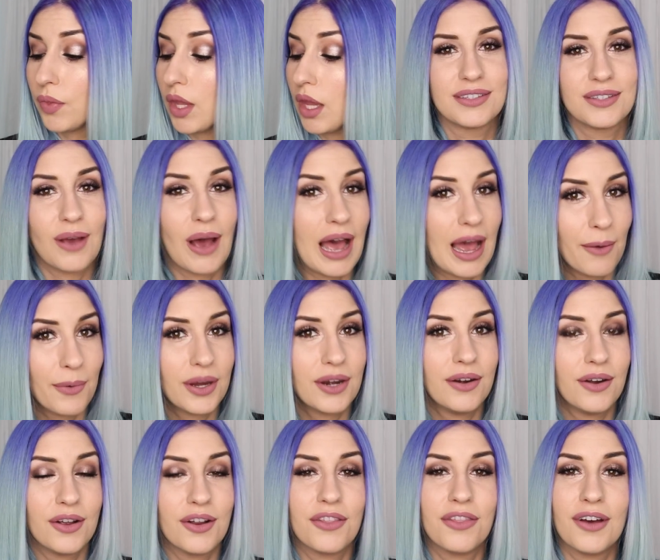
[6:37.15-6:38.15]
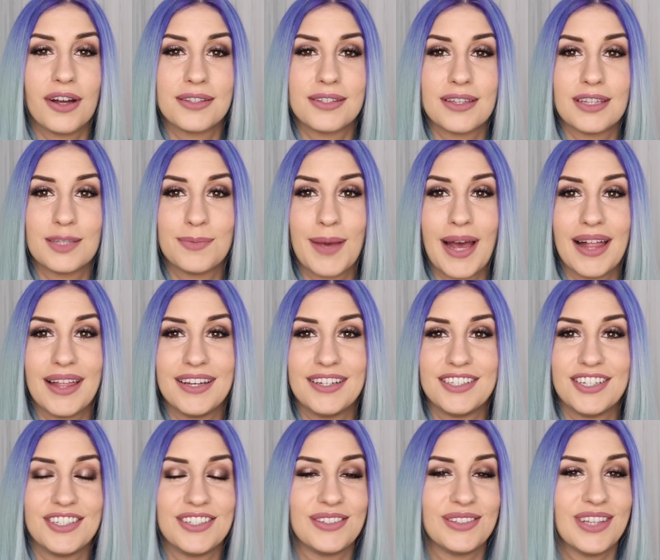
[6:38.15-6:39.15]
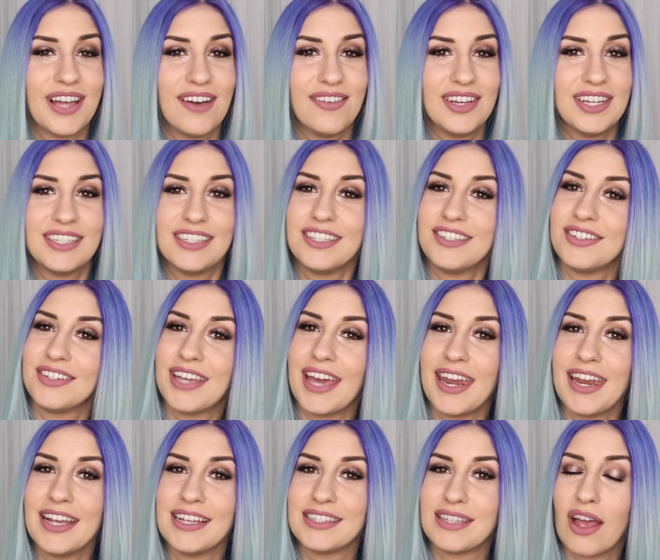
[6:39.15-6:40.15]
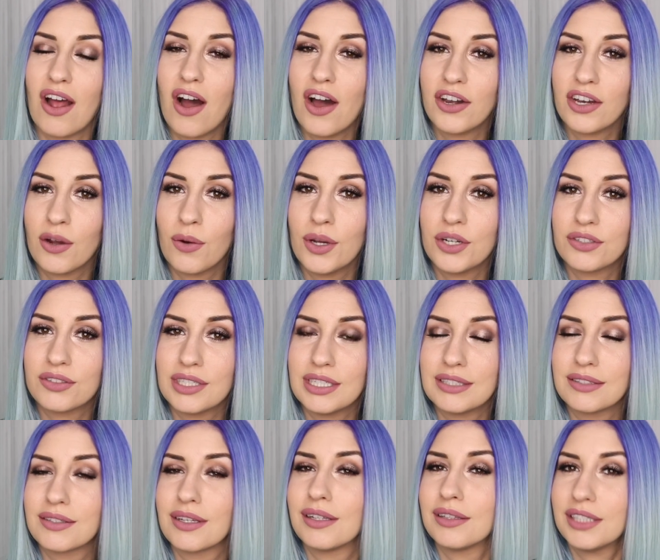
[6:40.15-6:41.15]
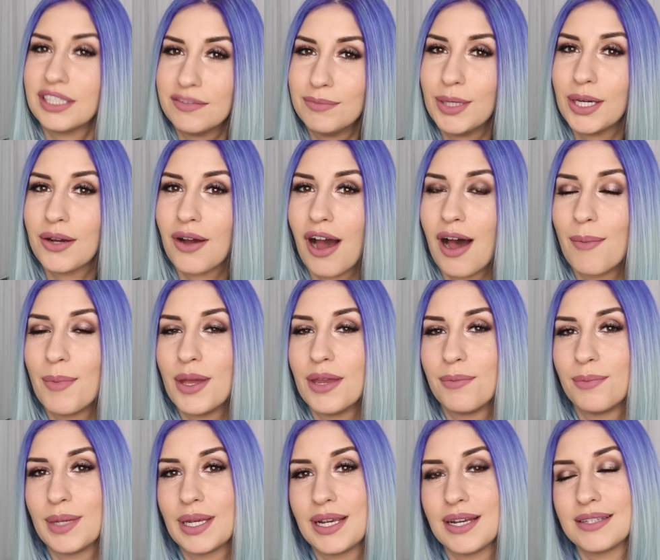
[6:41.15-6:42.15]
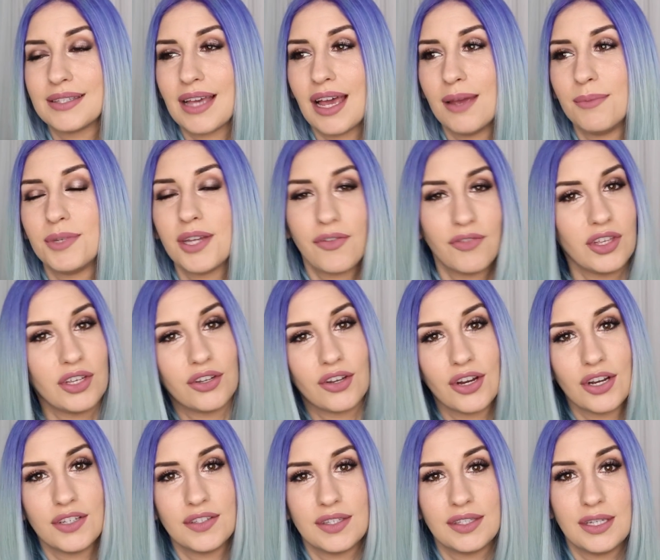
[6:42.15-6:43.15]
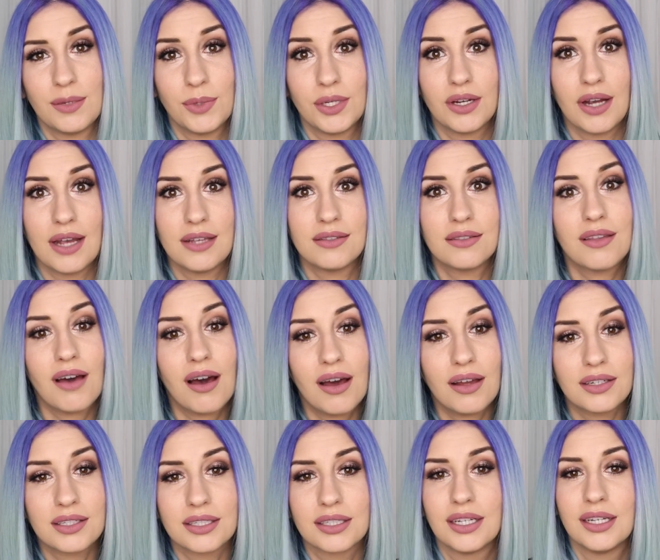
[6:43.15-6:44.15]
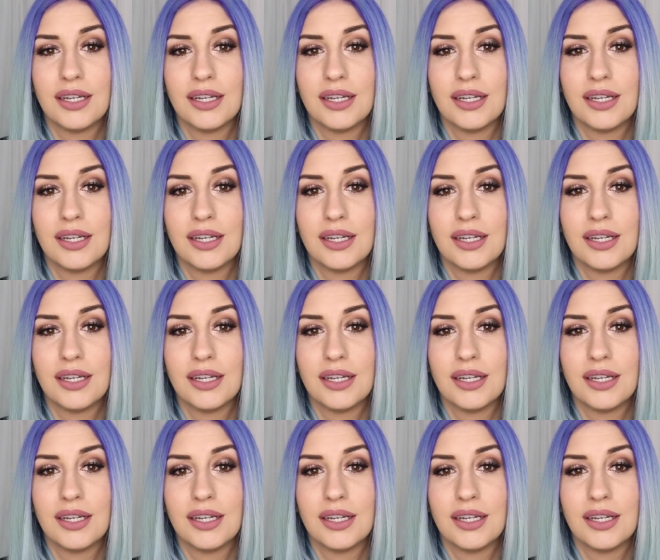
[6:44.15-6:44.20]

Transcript: So I want to know your thoughts on this palette. Did you love it? Did you get it? Is it on your wish list? Leave me a comment, because I'm definitely curious to see what you guys thought.